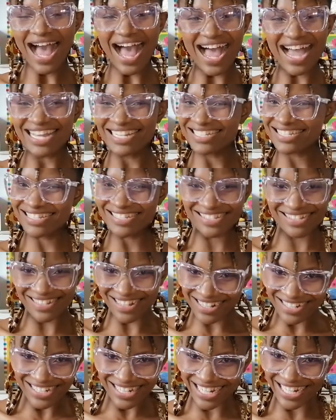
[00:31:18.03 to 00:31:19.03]
I
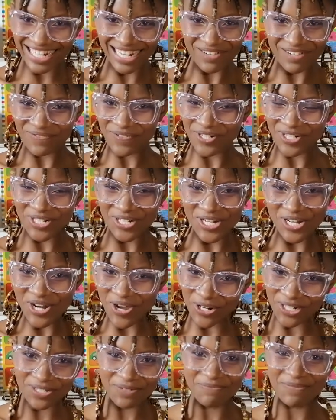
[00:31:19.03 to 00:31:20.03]
certainly would
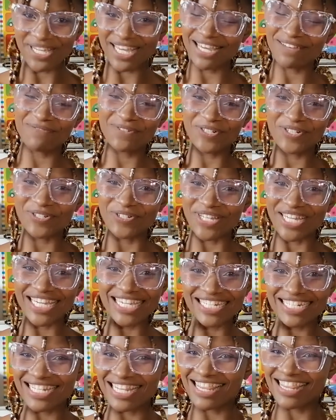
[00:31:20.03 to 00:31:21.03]
not be able to
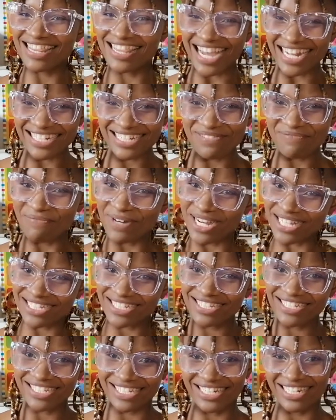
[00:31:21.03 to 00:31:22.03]
eat that
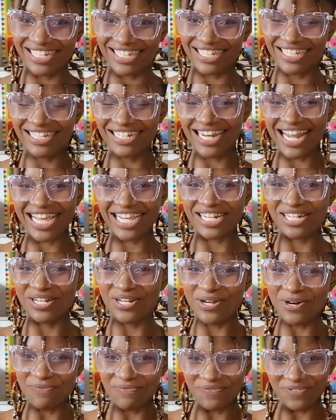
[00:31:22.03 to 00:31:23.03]
much chili like
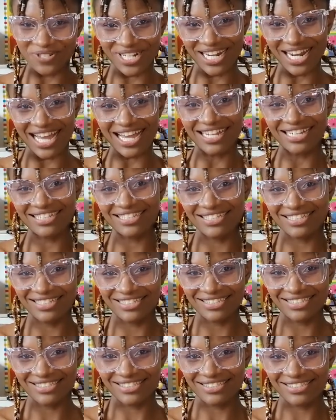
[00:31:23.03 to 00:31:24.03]
Nomvundla.
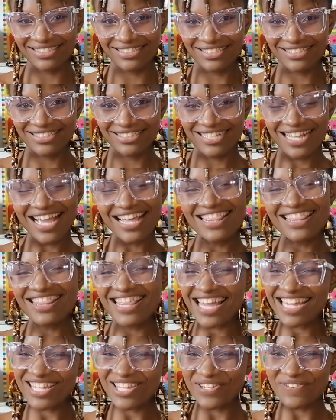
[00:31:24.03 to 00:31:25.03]

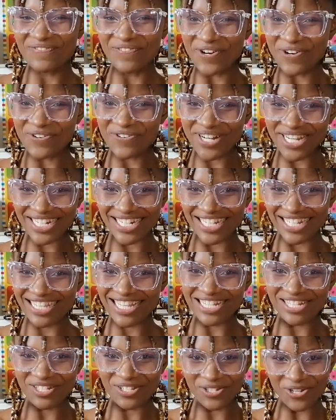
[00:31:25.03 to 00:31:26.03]
Thank you for reading
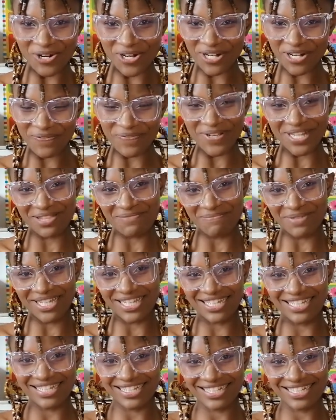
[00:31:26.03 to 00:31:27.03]
the story with
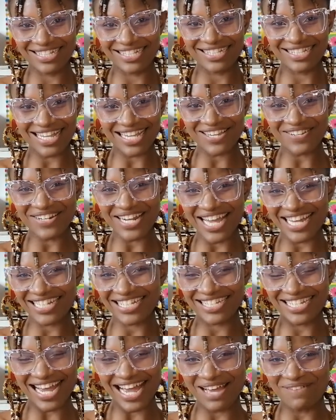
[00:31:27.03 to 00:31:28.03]
me. See you
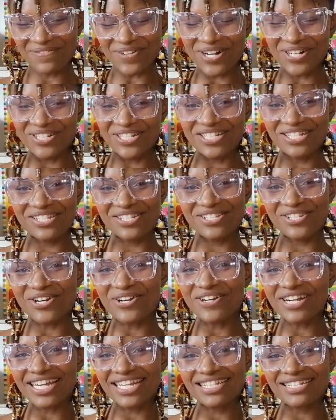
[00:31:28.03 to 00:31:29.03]
next time on
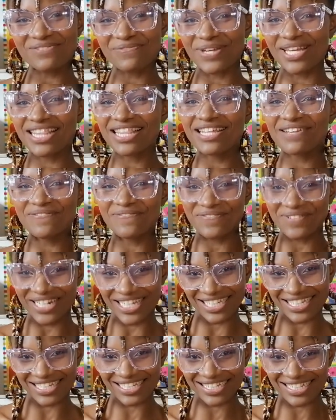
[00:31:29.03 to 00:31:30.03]
Stories with
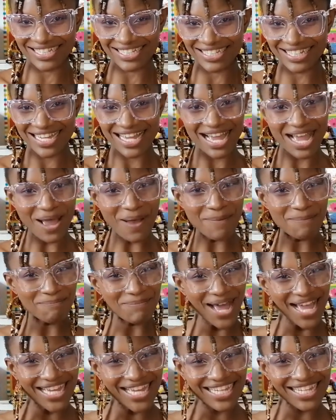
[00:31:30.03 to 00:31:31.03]
Flic.
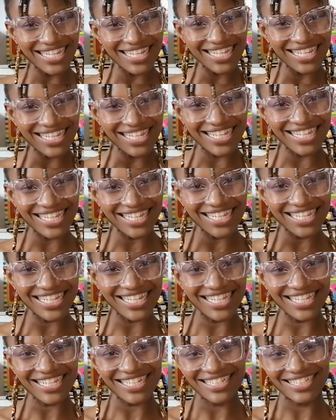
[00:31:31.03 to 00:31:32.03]

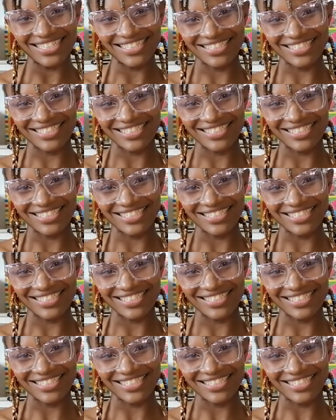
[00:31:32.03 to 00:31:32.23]
Bye!